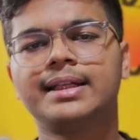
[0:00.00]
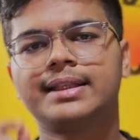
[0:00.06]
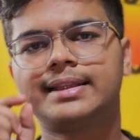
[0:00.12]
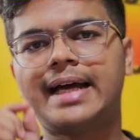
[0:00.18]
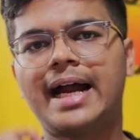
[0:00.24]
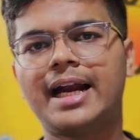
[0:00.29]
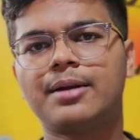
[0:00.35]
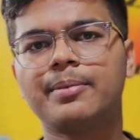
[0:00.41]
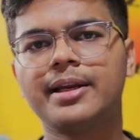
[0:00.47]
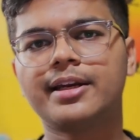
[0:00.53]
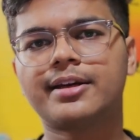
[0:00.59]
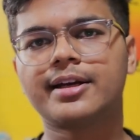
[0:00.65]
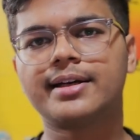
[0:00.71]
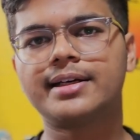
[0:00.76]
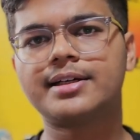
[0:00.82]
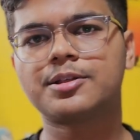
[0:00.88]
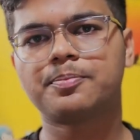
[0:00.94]
that many
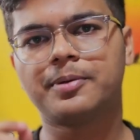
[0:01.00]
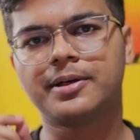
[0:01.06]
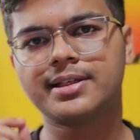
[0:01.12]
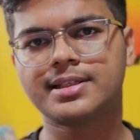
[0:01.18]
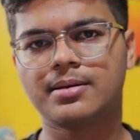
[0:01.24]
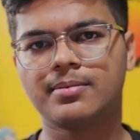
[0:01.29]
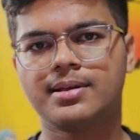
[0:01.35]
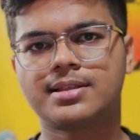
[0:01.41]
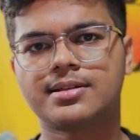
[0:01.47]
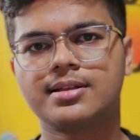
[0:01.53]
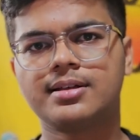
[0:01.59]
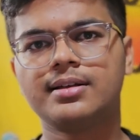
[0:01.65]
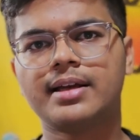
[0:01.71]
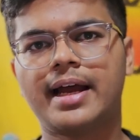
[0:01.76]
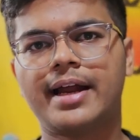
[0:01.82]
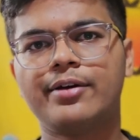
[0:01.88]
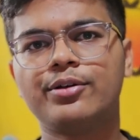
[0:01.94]
credits per
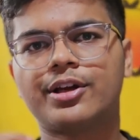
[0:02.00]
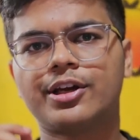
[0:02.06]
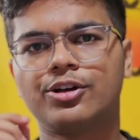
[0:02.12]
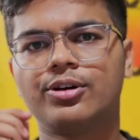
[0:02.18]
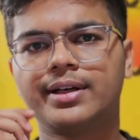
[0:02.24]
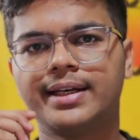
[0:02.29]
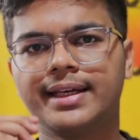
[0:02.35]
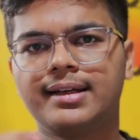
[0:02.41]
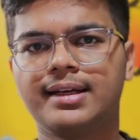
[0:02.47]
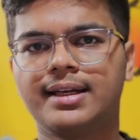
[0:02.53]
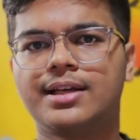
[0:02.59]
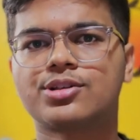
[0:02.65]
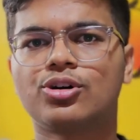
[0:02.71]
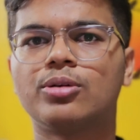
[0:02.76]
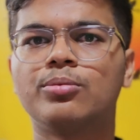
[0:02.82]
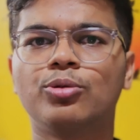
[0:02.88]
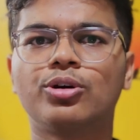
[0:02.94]
semester and you cannot take
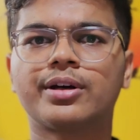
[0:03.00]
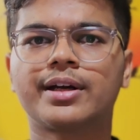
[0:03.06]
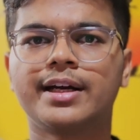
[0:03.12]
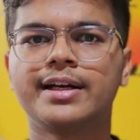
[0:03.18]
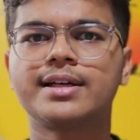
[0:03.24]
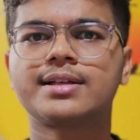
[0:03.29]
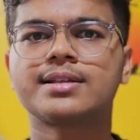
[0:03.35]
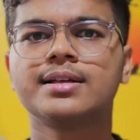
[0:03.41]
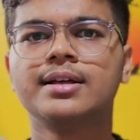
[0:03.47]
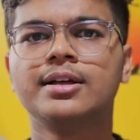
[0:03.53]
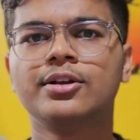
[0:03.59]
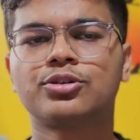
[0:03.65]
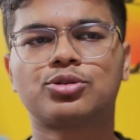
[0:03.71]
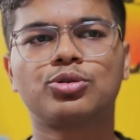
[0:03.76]
less or more credits.